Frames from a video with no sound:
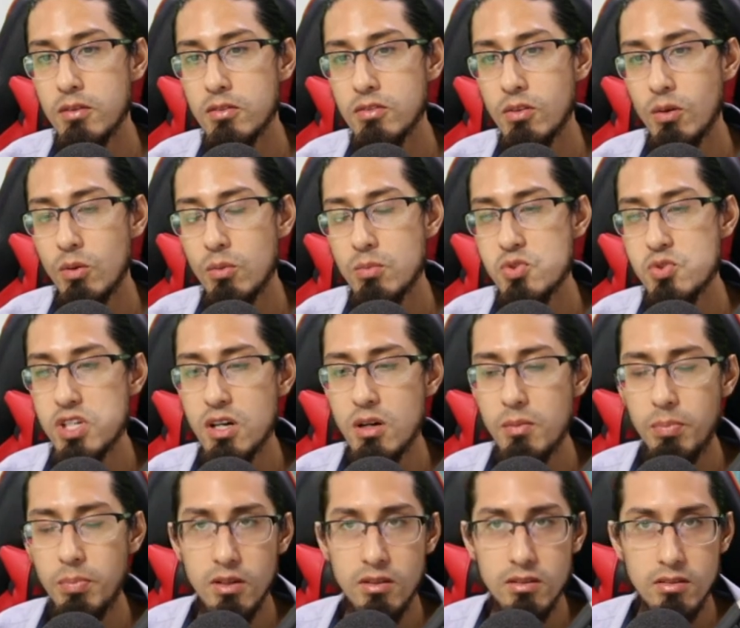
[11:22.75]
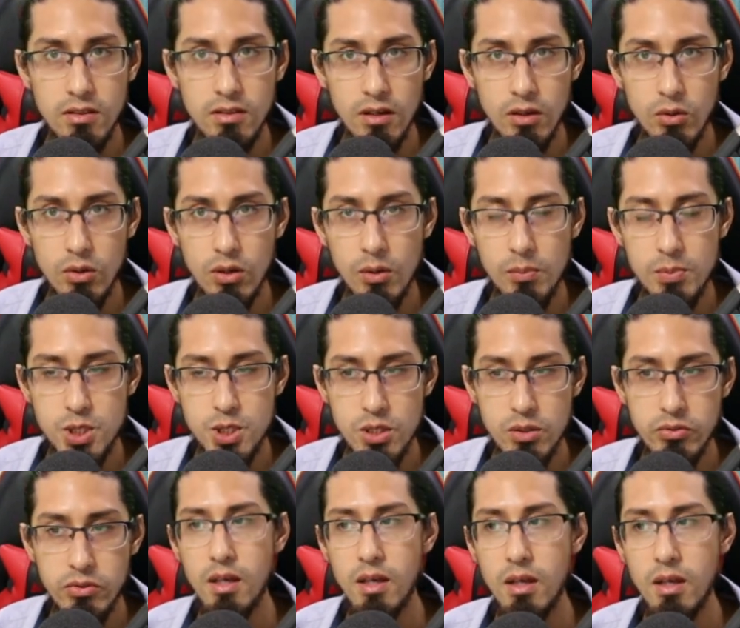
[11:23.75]
So SharePoint is a good
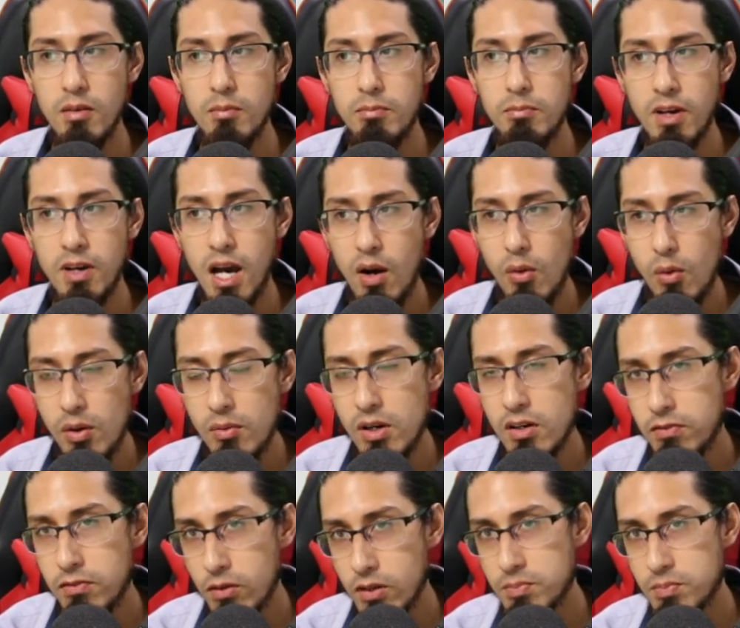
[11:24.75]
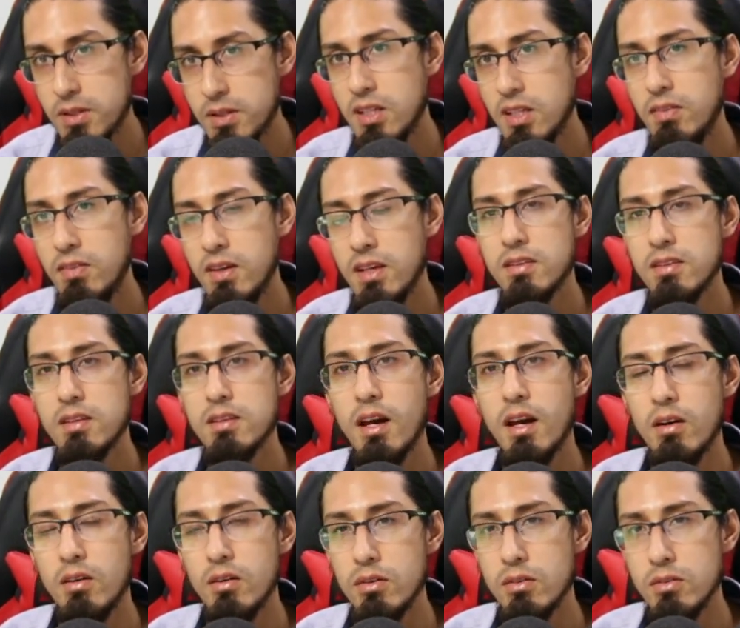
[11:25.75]
option, however, for specific
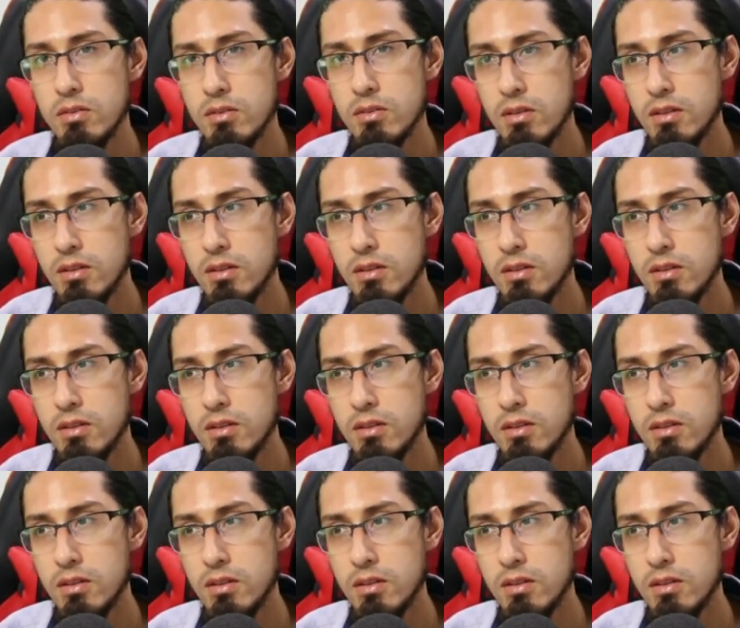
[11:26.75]
scenarios.